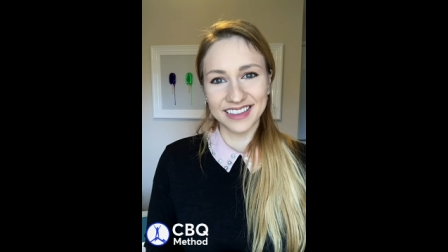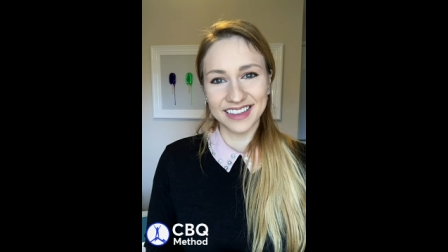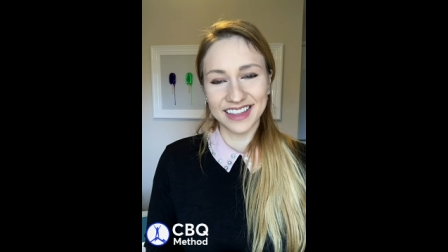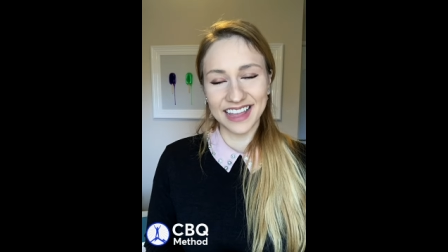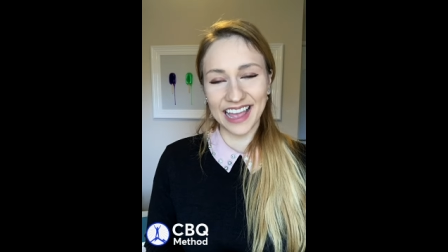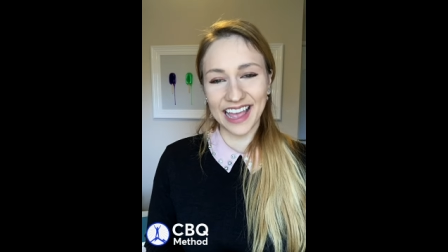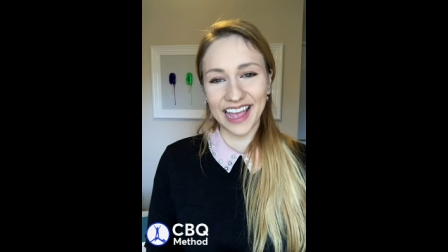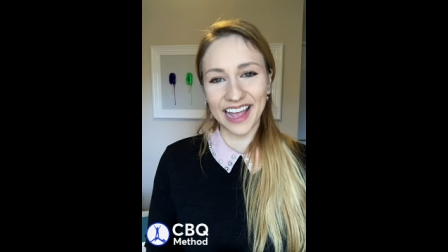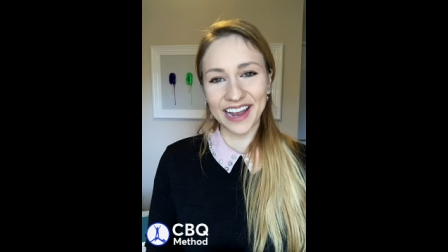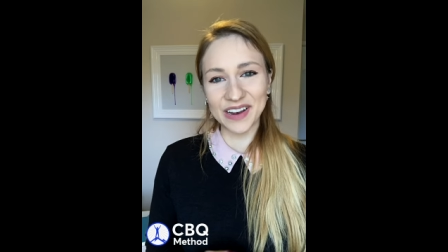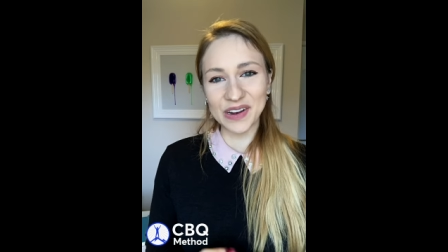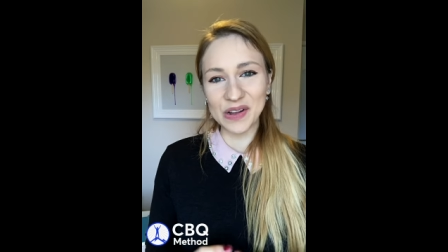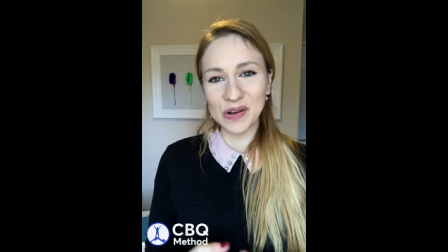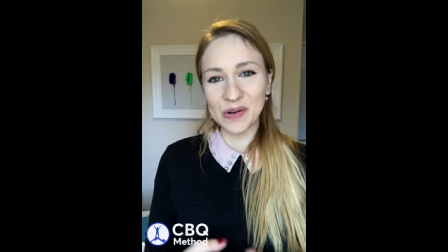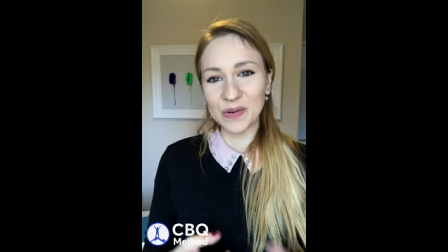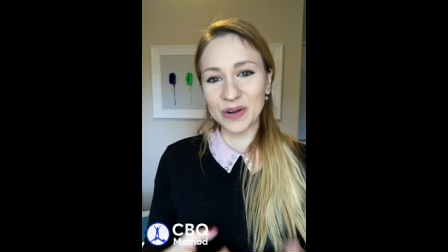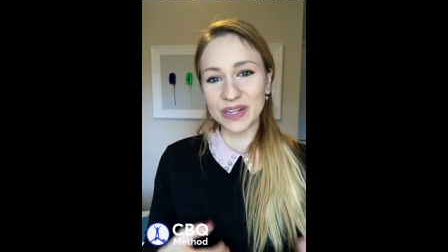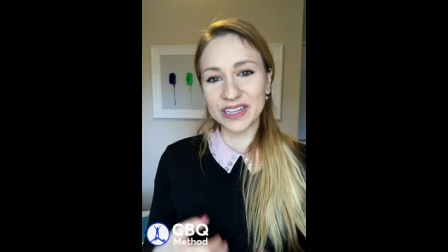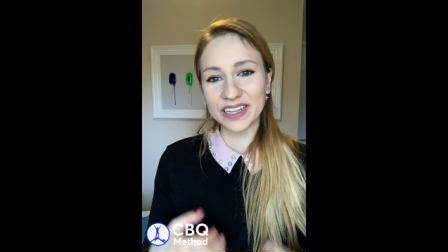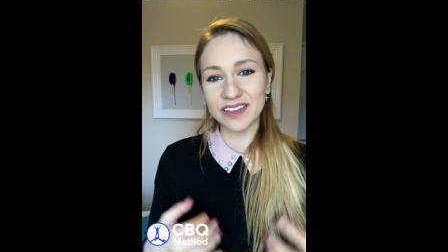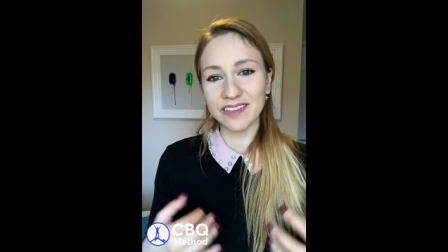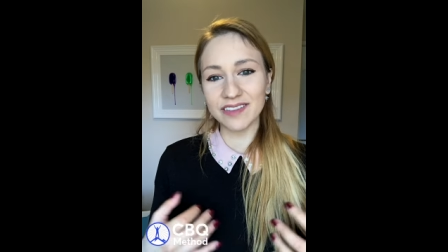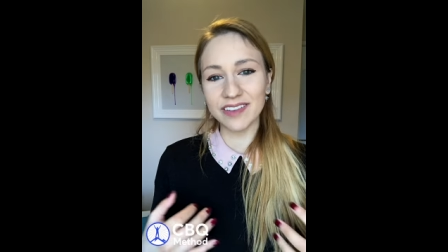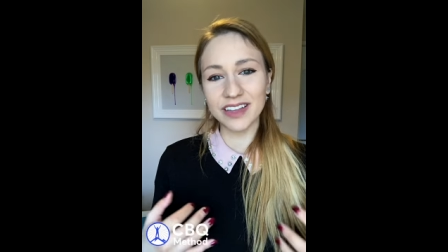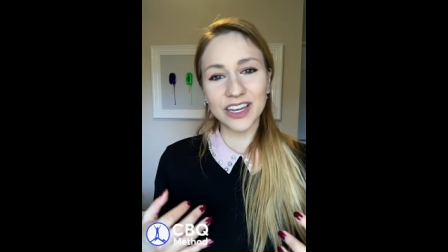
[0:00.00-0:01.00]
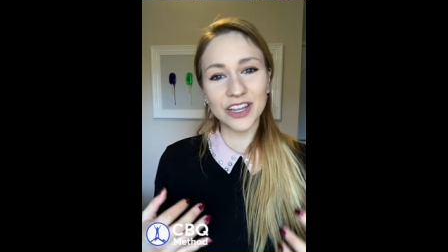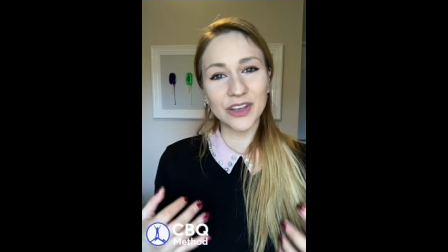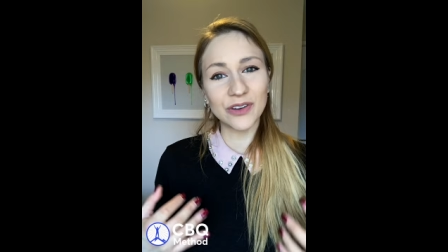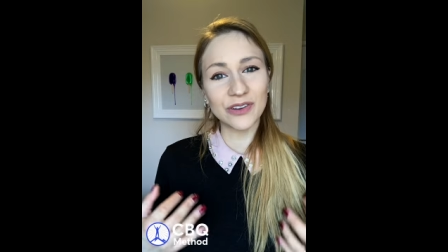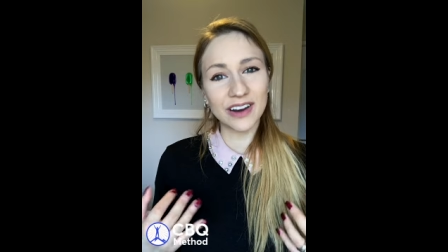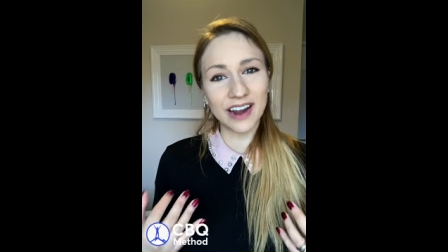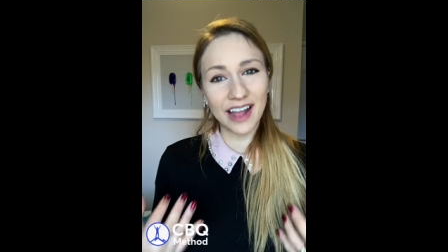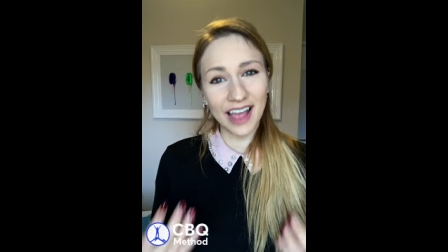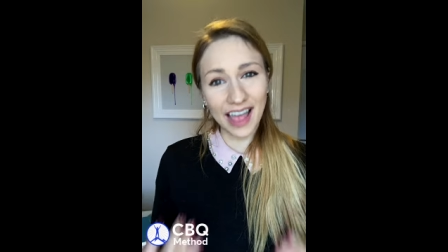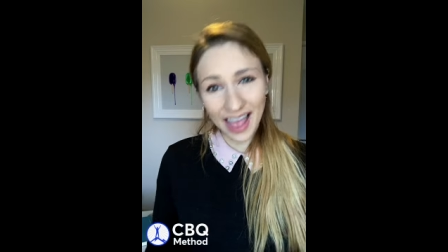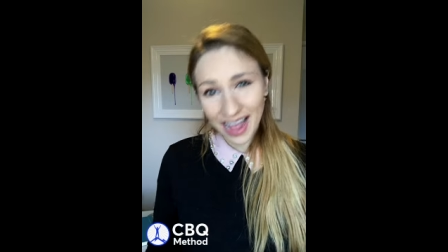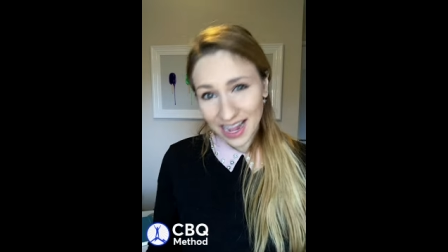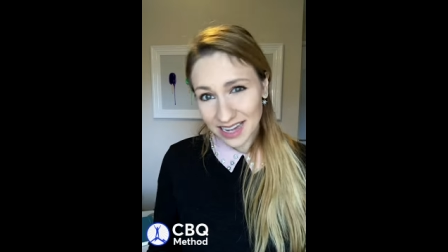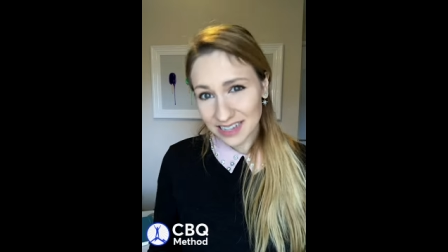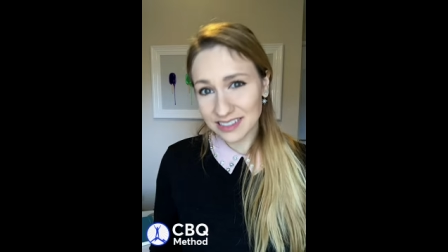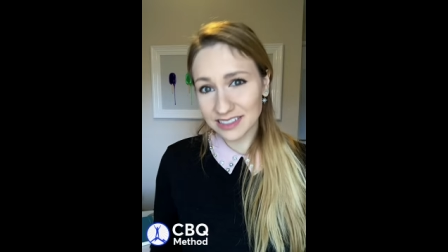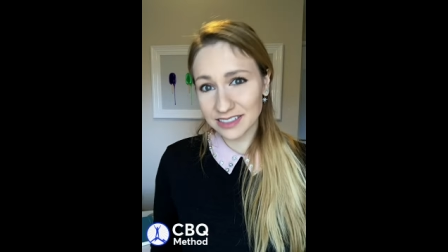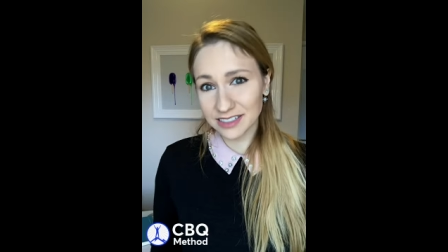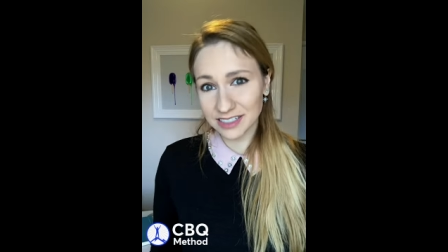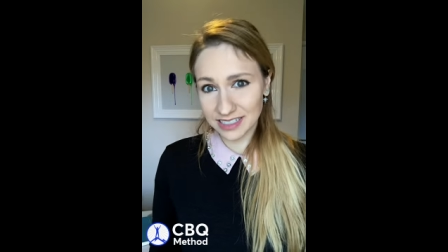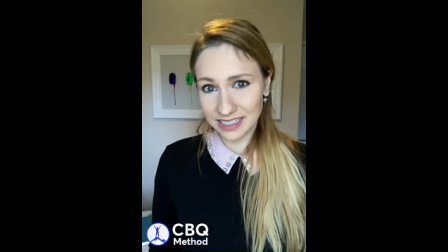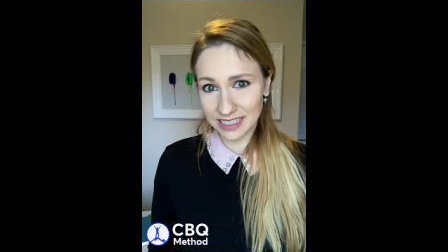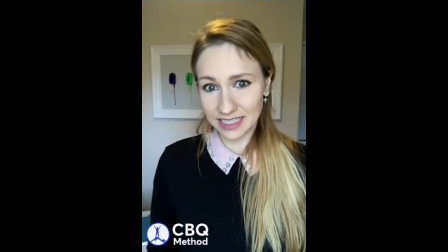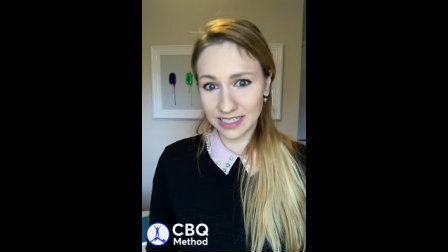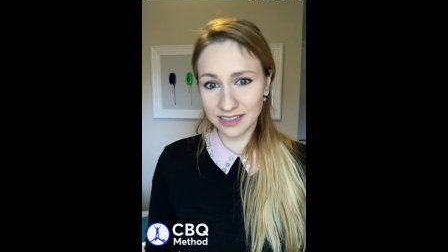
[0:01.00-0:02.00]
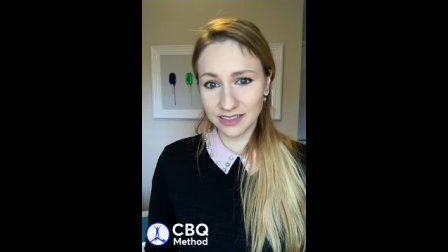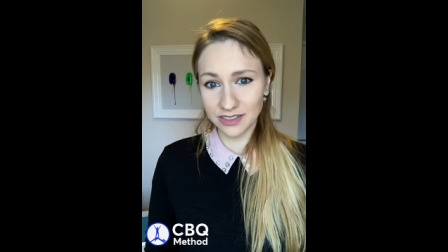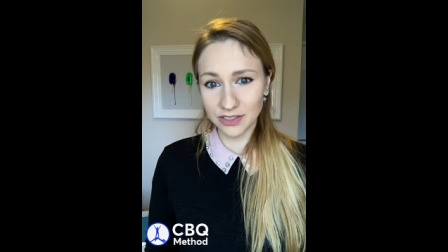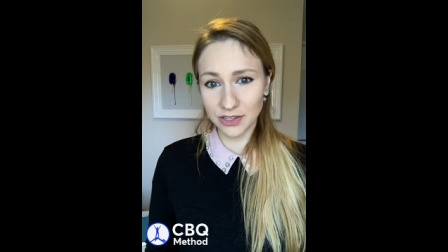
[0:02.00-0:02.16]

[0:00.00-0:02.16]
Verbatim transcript: And whatever your answer is,